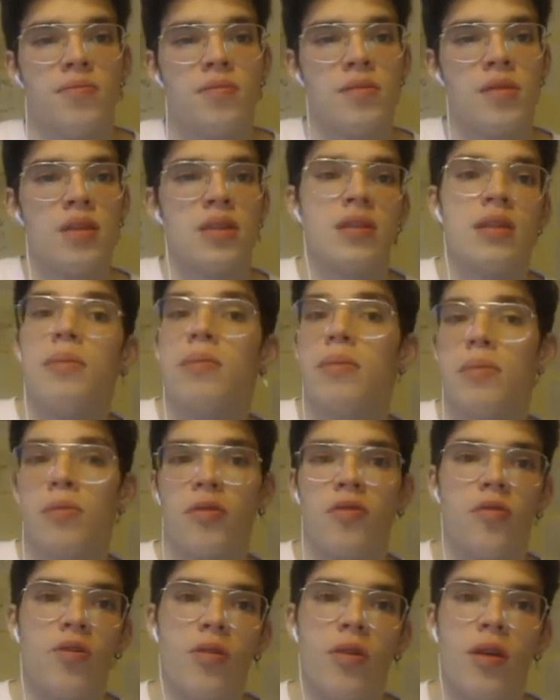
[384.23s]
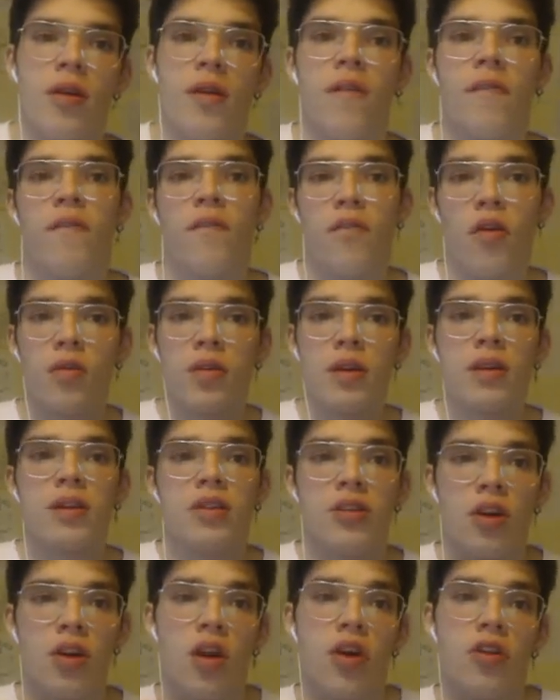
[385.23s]
Step number 4. Focus
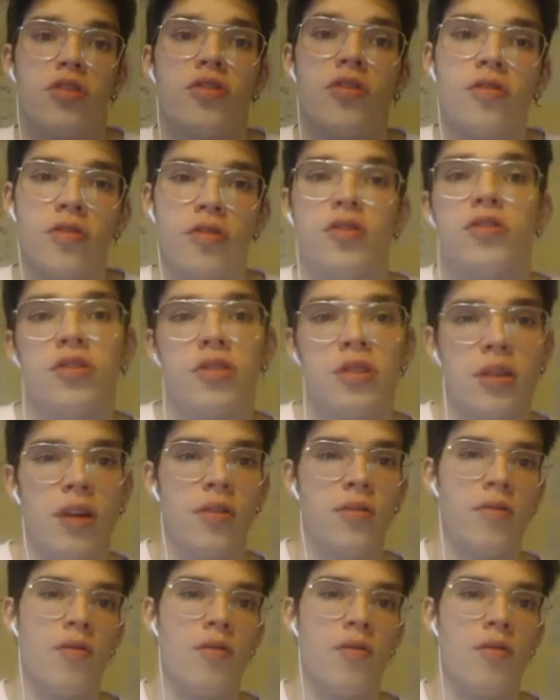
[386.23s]
on your future self.